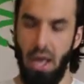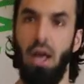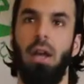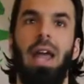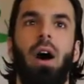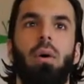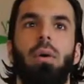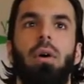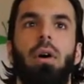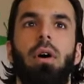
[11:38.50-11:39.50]

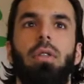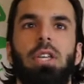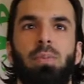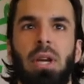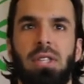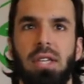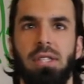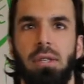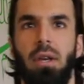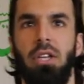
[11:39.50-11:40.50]
Now, this brings
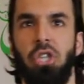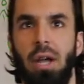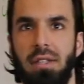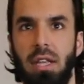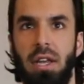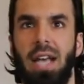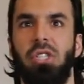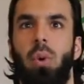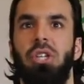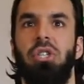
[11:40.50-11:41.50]
us, inshallah, to the next
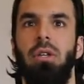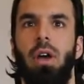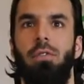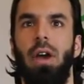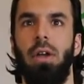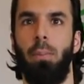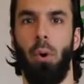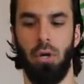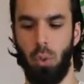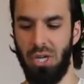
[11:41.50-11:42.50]
question, a very
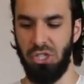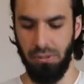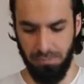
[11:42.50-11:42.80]
important question,